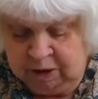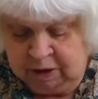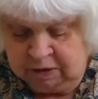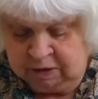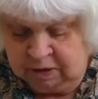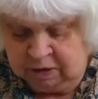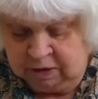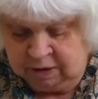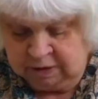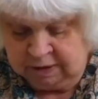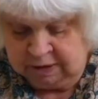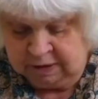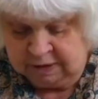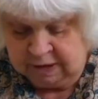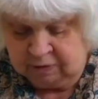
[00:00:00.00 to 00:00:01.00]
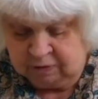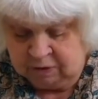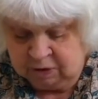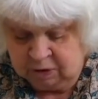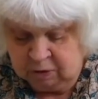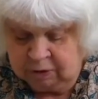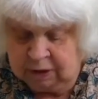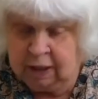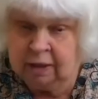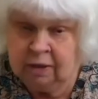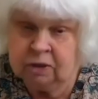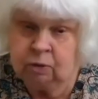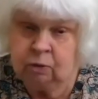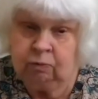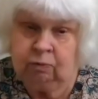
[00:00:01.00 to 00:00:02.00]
1897, so again it's